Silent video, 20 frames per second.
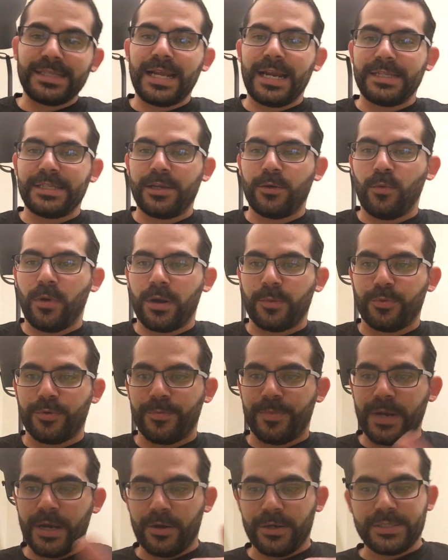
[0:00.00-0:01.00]
that I didn't want to
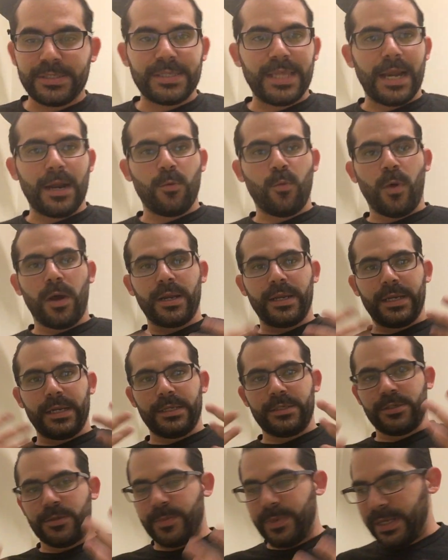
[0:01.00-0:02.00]
prepare, it's that I wanted
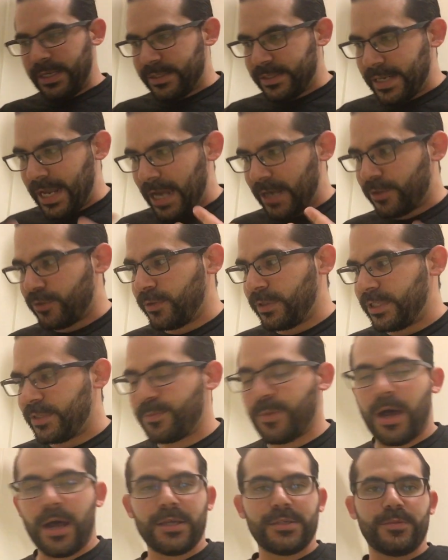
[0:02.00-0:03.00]
it to be as natural as
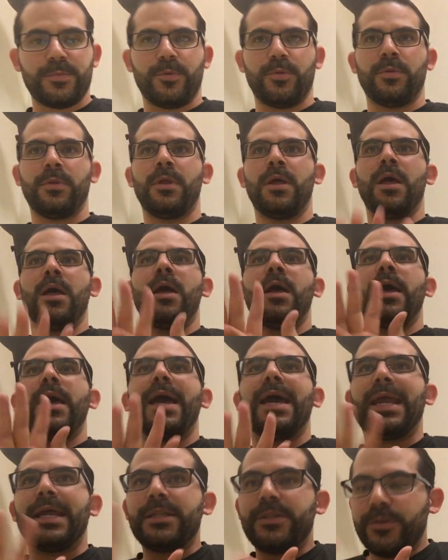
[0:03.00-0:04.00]
possible.
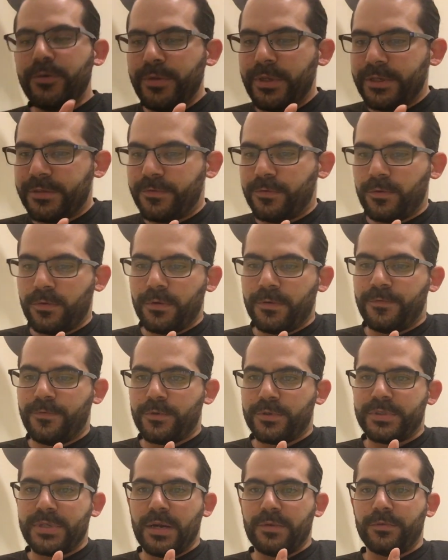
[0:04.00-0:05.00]
And I do this for
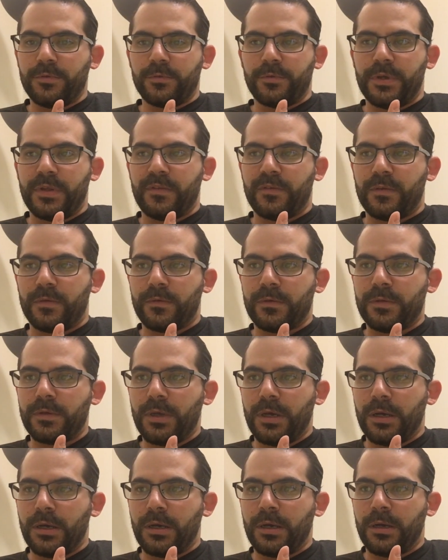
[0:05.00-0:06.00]
several reasons.
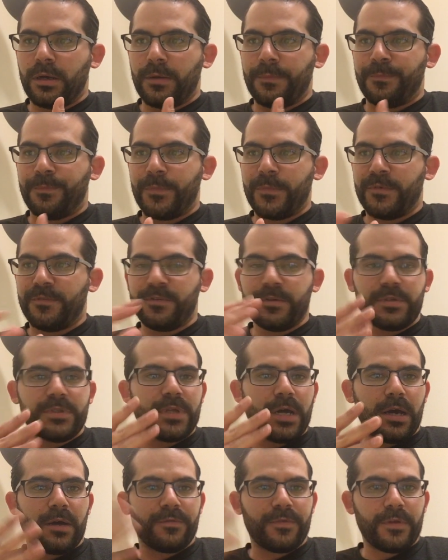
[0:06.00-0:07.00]
First
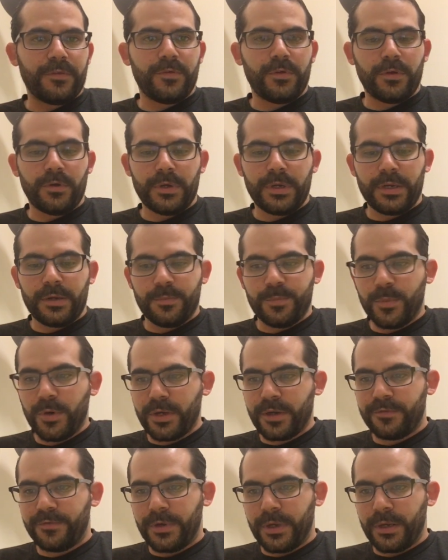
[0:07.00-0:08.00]
off, if you're in a
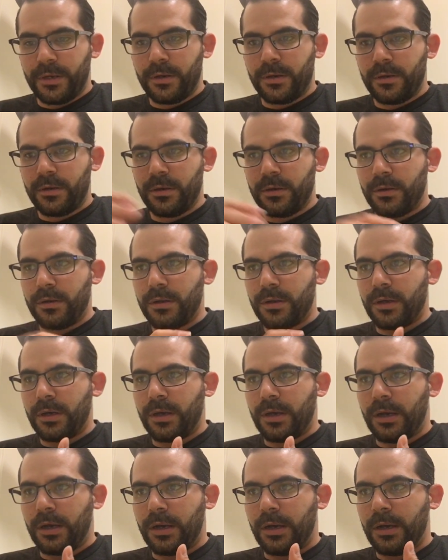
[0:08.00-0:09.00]
book event
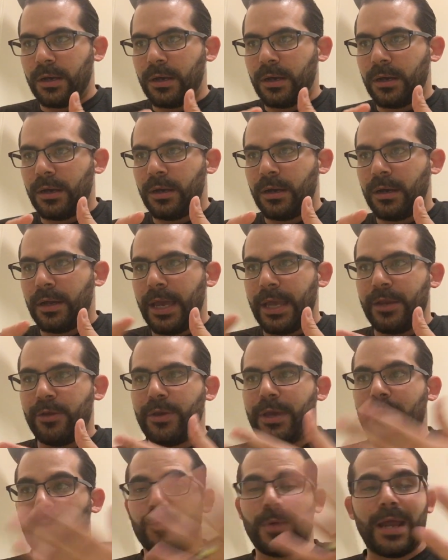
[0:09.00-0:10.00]
and you
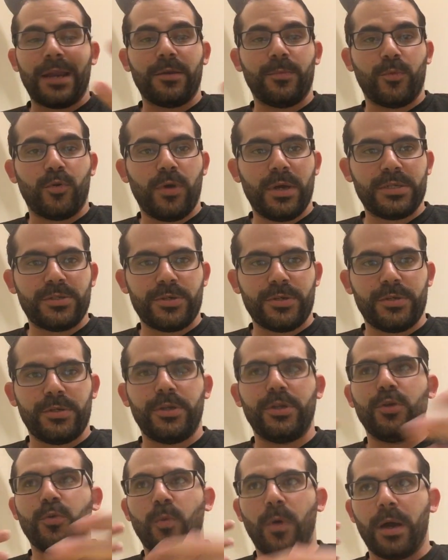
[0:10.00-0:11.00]
get a random question,
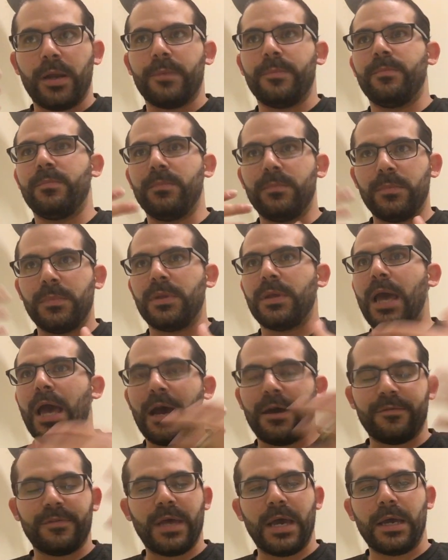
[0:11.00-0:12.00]
you want to
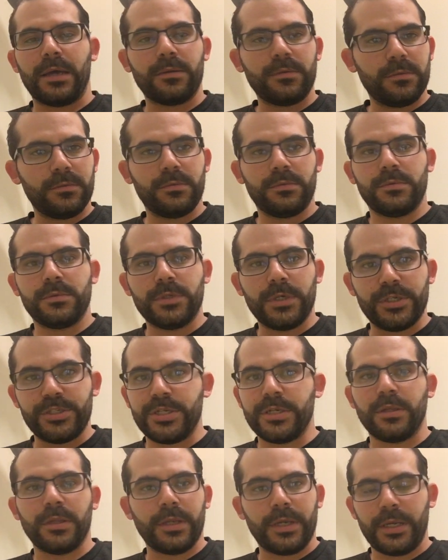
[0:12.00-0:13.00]
have that
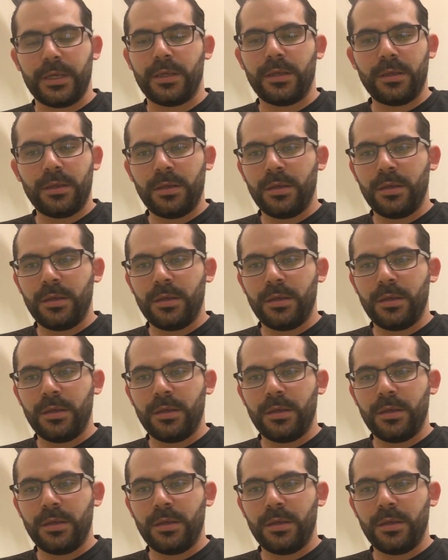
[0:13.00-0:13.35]
agility